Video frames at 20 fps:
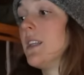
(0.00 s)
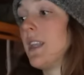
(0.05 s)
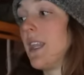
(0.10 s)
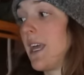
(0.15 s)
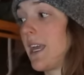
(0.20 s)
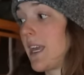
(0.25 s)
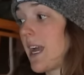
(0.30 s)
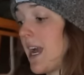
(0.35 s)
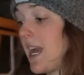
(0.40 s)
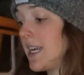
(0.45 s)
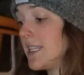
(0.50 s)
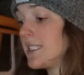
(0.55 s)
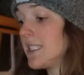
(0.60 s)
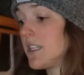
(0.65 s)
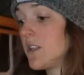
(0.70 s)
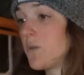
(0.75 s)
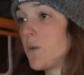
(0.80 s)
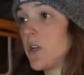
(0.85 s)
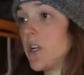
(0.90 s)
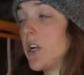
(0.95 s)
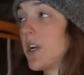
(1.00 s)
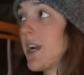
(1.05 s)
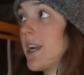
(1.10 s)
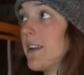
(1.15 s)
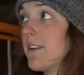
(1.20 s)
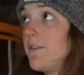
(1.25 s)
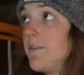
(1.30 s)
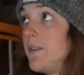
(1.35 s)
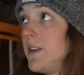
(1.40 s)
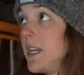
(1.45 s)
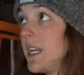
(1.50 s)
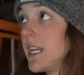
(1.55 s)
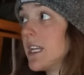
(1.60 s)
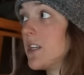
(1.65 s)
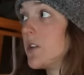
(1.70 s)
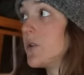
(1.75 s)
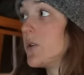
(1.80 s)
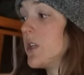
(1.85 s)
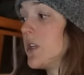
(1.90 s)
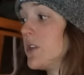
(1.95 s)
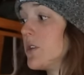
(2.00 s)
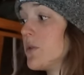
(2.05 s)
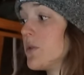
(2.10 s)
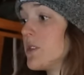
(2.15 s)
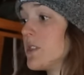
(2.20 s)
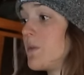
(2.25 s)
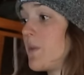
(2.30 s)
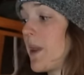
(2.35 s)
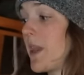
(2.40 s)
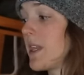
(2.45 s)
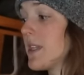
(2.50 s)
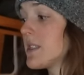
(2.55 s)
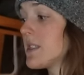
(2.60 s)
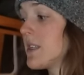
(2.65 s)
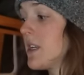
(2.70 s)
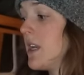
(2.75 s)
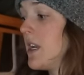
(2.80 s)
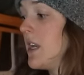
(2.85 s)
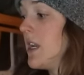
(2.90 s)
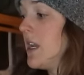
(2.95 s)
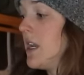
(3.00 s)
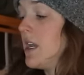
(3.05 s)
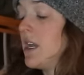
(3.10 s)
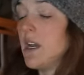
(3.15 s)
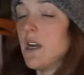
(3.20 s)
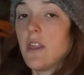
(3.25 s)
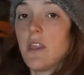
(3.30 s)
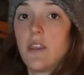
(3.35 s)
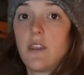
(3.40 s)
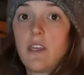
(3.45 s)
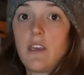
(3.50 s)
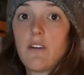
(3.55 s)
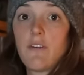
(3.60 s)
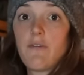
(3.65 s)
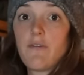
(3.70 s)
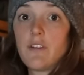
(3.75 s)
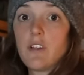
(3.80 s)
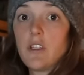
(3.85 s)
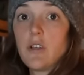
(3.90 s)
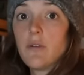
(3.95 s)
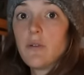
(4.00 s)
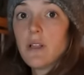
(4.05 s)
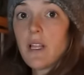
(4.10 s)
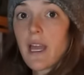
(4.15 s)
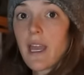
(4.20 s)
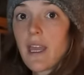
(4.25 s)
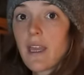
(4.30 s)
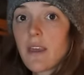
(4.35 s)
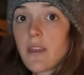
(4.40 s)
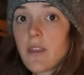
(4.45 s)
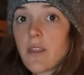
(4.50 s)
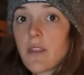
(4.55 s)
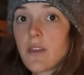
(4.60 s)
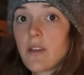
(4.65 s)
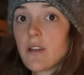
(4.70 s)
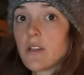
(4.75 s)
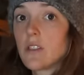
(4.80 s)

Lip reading: like I did, where you're kind of fitting into a space, the flue length